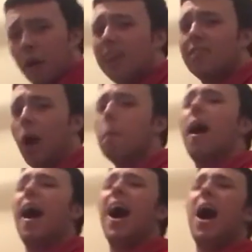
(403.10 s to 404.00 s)
peace out,
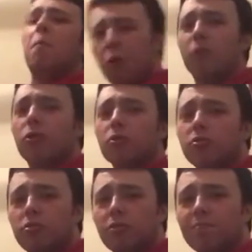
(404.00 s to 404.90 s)
my
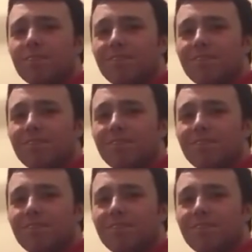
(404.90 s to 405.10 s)
brothers!